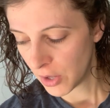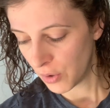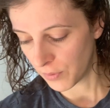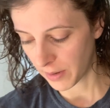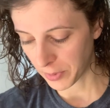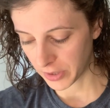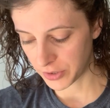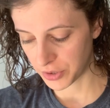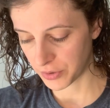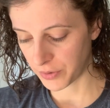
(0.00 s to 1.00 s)
What I'm going
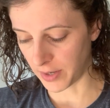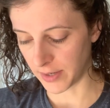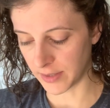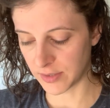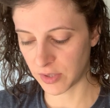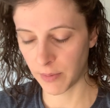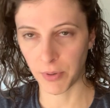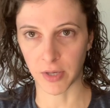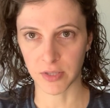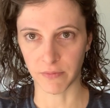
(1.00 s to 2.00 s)
to do is
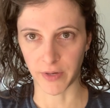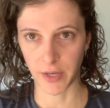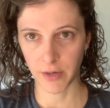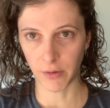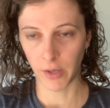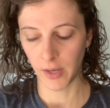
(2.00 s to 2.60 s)
pause the video